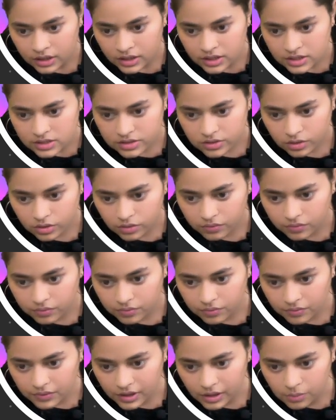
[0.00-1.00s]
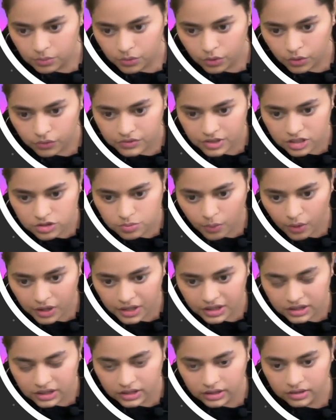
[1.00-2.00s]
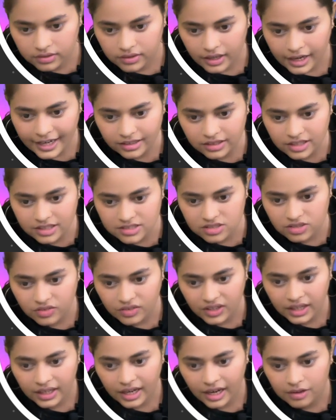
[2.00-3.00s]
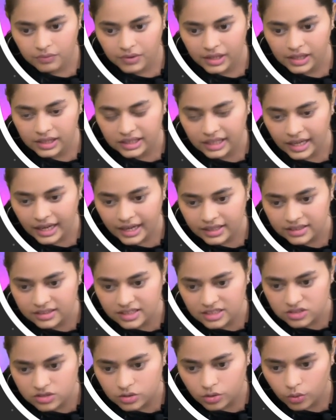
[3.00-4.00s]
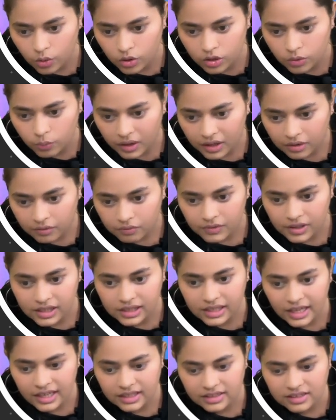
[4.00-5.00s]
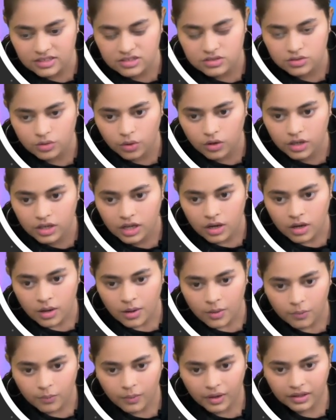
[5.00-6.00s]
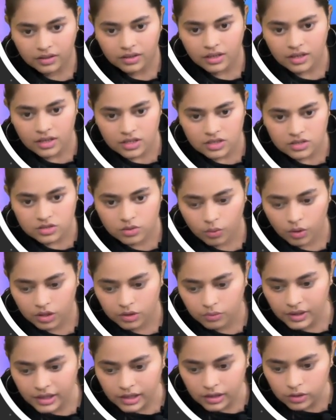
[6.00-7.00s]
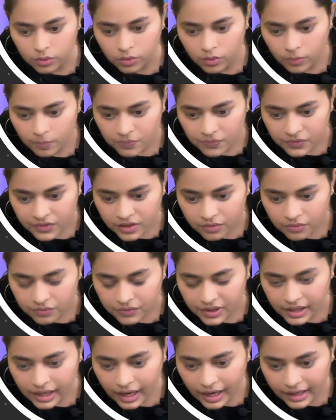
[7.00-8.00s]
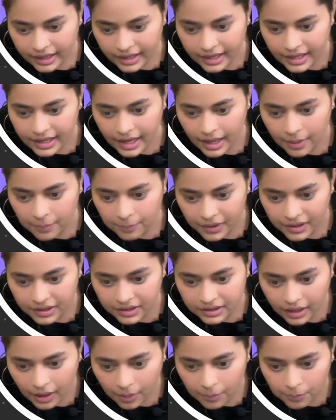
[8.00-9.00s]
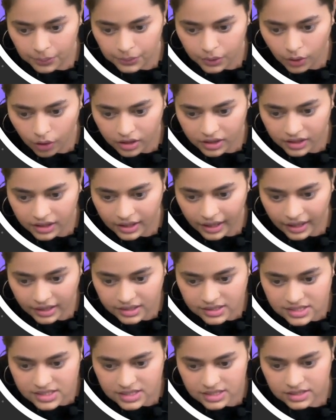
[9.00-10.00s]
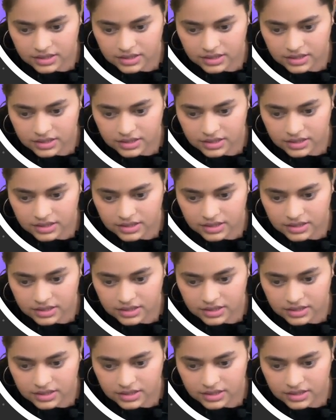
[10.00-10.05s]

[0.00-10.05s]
So we'll move this pointer at this 3 and we'll take this node 1. So what we'll do, we'll again append temp.next